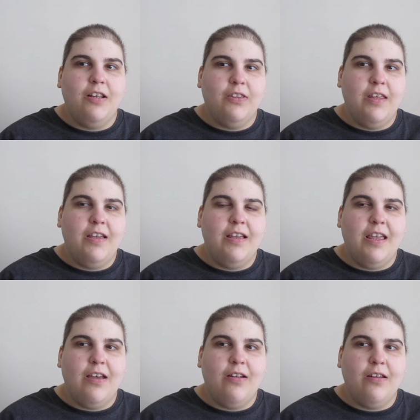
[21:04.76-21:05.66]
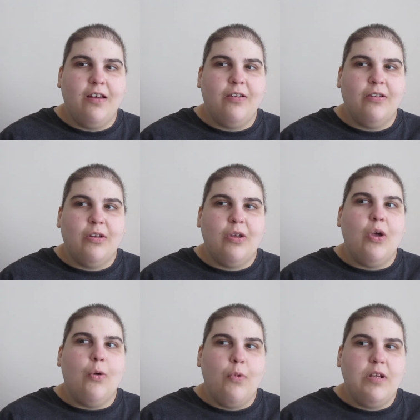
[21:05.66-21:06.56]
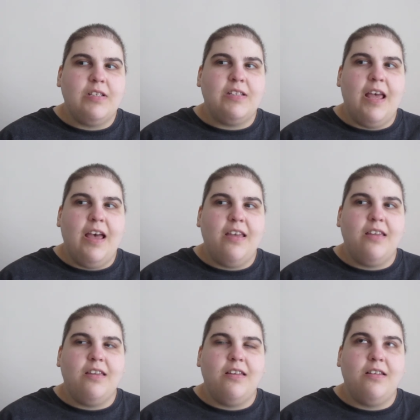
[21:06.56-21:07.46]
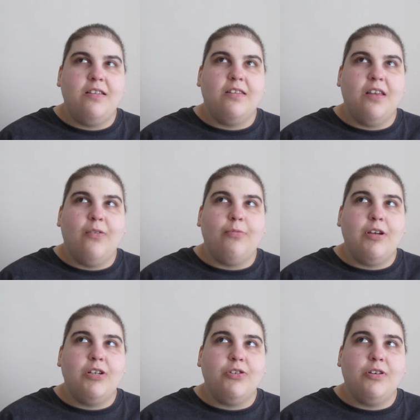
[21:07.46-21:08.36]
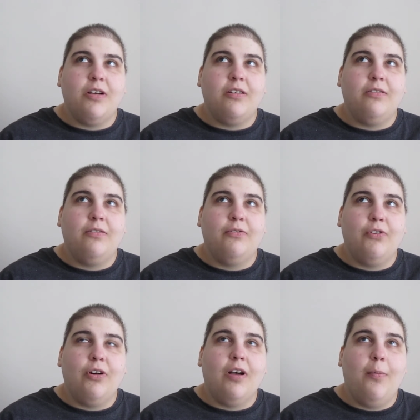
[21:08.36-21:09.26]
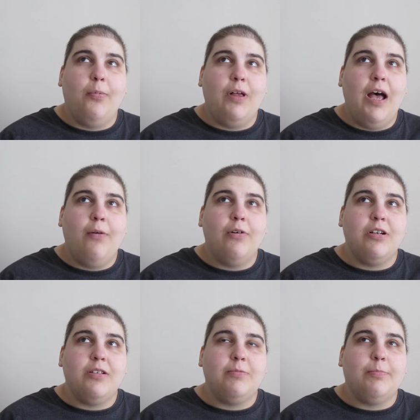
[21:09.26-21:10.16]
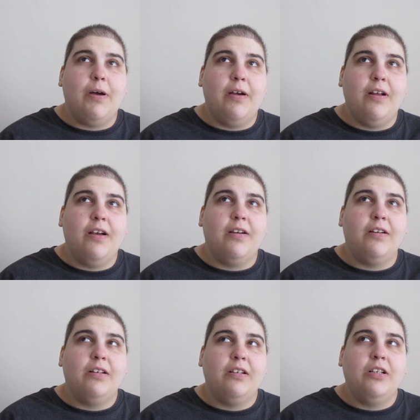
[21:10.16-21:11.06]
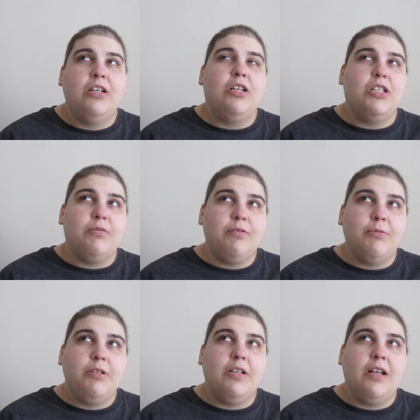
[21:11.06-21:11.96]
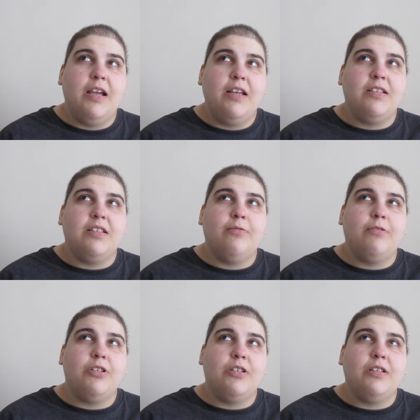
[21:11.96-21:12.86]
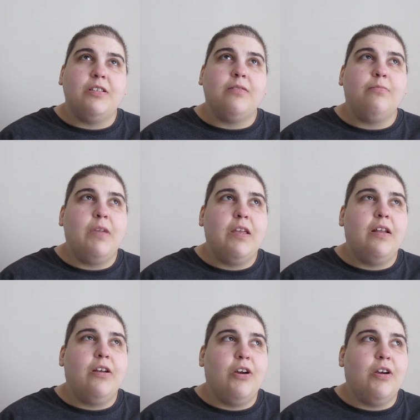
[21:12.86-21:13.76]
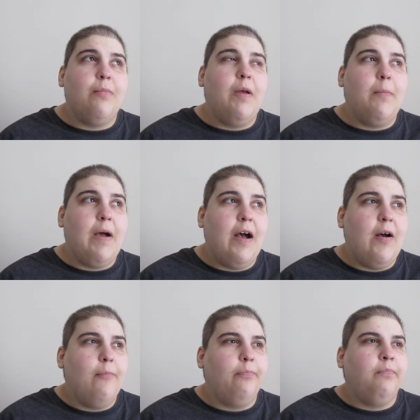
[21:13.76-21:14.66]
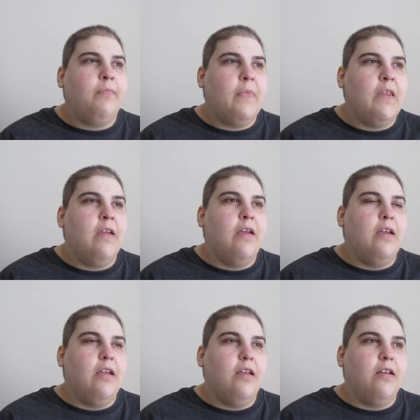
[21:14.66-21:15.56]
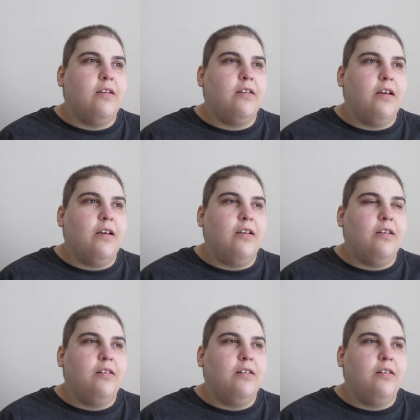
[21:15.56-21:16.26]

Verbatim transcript: of thing. And uh, we sat in the restaurant for a couple hours. But uh, she was really nice. And it was just me and her and my mom. And uh,